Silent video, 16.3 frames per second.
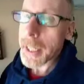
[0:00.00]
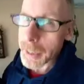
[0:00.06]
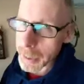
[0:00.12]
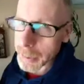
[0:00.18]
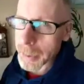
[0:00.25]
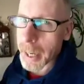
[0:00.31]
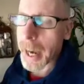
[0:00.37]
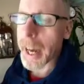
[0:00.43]
in
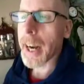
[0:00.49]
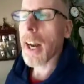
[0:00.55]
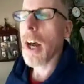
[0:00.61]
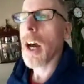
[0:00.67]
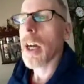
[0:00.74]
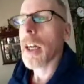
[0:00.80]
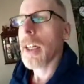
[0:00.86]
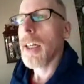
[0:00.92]
this
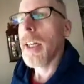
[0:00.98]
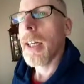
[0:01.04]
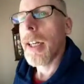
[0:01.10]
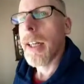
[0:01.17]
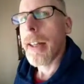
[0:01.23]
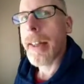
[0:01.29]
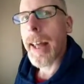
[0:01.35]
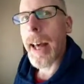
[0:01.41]
catalog
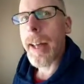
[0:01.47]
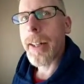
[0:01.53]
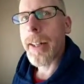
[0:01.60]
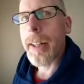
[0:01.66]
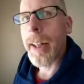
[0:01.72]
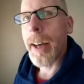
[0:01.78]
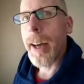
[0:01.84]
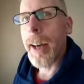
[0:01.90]

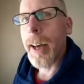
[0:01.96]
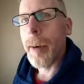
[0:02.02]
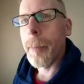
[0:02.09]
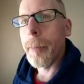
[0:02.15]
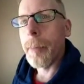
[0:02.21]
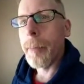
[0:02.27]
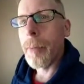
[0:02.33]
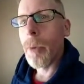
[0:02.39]
that
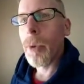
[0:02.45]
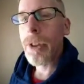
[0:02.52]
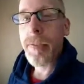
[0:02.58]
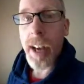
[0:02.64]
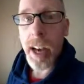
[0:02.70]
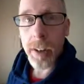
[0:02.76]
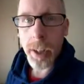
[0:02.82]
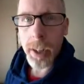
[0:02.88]

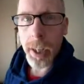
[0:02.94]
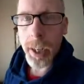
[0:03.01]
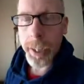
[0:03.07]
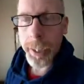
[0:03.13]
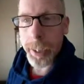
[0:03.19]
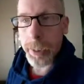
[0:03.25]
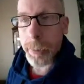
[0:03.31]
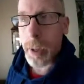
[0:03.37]
was found on the
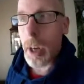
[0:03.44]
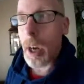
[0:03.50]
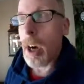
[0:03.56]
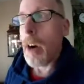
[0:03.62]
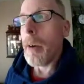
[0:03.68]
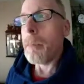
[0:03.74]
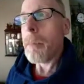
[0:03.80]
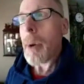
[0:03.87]
lady.
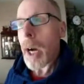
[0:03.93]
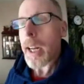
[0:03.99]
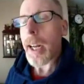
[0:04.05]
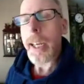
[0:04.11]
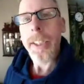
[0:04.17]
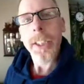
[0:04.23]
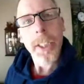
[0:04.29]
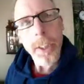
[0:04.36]

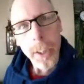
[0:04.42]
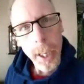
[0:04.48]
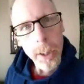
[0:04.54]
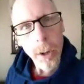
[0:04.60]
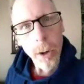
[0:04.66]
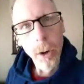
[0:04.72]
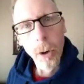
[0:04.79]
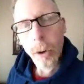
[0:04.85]
But I just
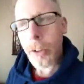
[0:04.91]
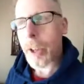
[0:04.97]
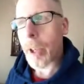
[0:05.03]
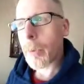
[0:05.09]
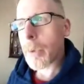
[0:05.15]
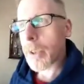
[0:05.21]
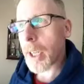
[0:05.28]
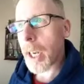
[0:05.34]
thought the whole
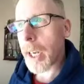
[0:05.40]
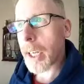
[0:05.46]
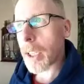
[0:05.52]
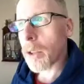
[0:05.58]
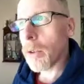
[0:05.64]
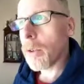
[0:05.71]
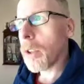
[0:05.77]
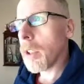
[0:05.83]
thing was kind
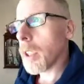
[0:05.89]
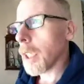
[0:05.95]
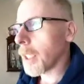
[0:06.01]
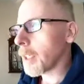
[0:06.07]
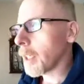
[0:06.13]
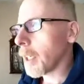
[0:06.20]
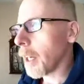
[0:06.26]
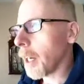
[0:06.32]
of cool
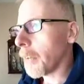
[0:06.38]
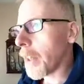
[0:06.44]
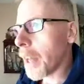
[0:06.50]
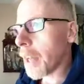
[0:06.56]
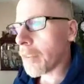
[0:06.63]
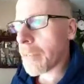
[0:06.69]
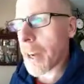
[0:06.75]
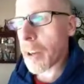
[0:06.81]
that
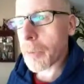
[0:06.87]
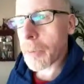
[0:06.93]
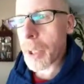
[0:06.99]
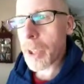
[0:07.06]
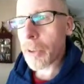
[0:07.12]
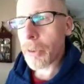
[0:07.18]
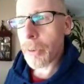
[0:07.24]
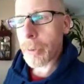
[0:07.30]
they had found
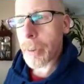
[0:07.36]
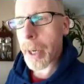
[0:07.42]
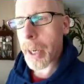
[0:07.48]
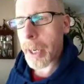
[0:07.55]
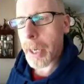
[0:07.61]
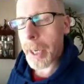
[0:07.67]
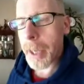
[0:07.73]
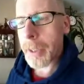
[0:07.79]
me through
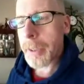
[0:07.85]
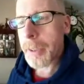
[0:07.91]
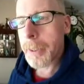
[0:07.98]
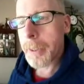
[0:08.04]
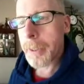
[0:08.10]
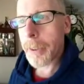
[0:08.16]
my